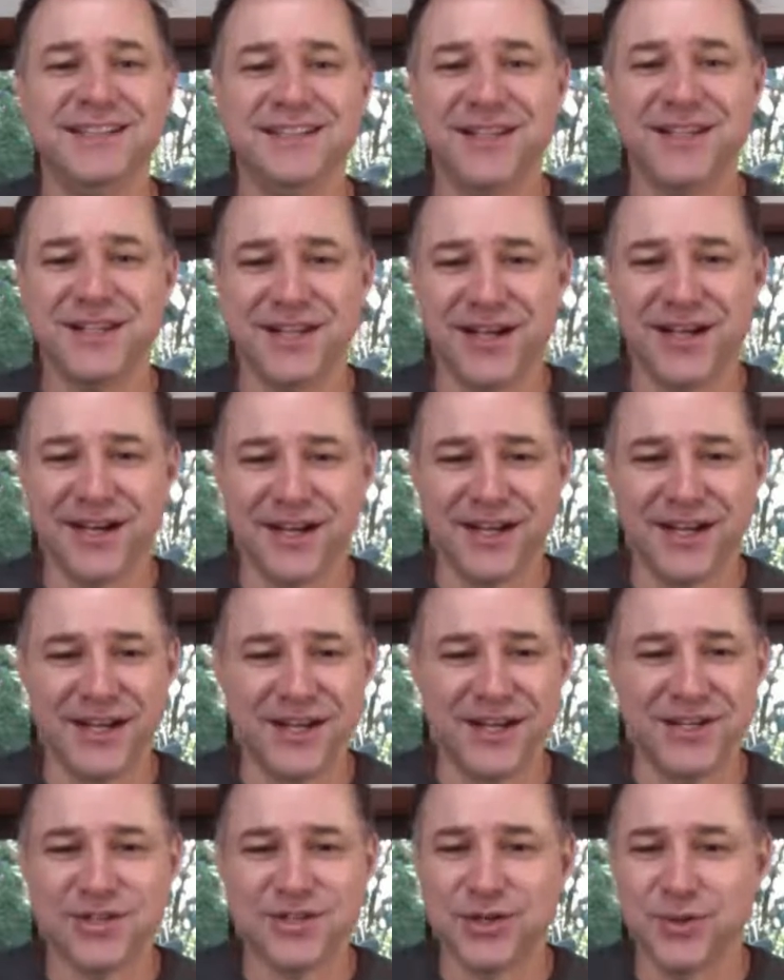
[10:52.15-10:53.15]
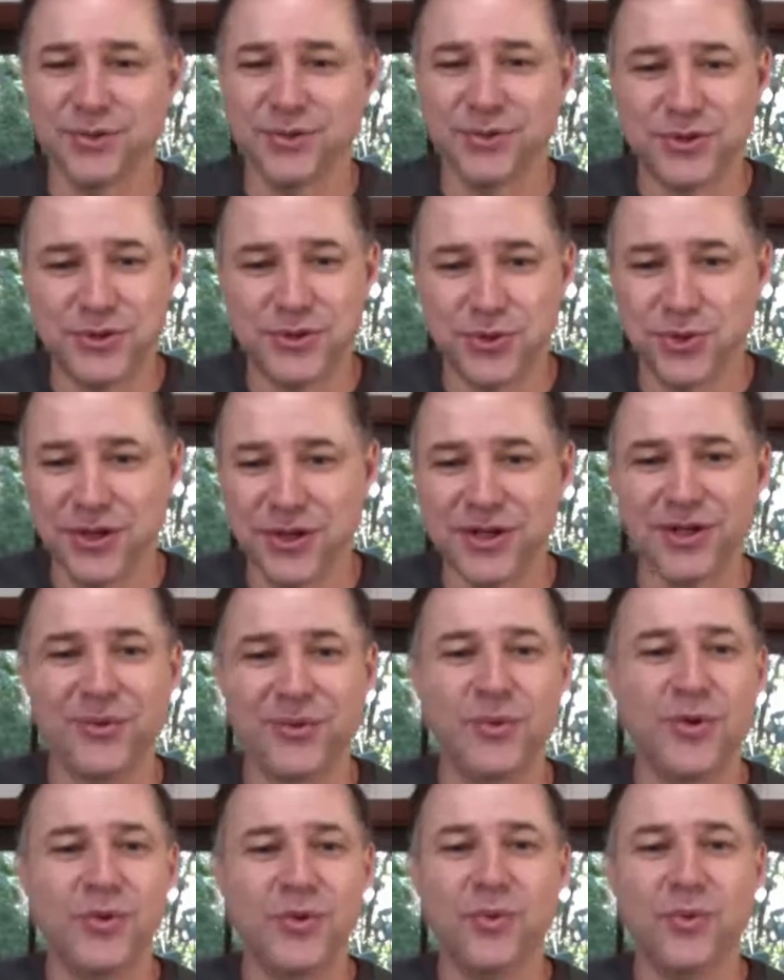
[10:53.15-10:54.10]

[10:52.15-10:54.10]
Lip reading: And so Twitter